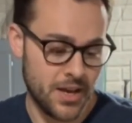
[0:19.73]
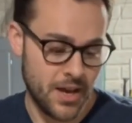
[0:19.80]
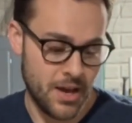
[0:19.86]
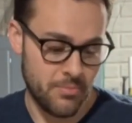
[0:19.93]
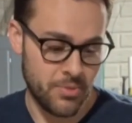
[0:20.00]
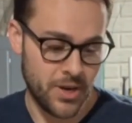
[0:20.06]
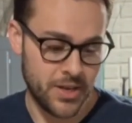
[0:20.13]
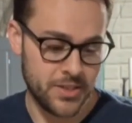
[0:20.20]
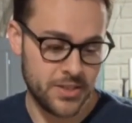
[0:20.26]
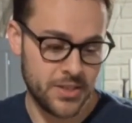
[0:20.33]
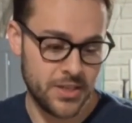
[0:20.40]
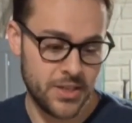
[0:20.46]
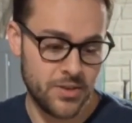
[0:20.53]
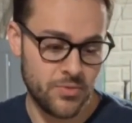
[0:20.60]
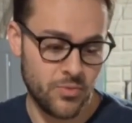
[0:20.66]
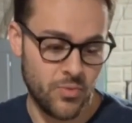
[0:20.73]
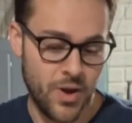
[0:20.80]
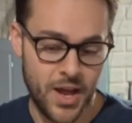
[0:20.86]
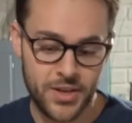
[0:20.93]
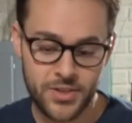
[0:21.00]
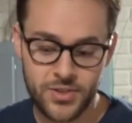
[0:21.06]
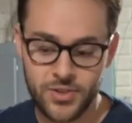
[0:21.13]
But I did
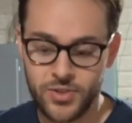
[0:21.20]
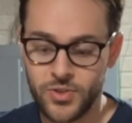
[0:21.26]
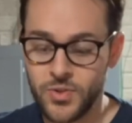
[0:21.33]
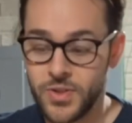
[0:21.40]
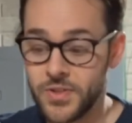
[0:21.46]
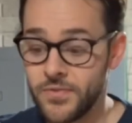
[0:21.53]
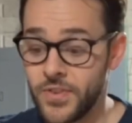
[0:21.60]
want to do this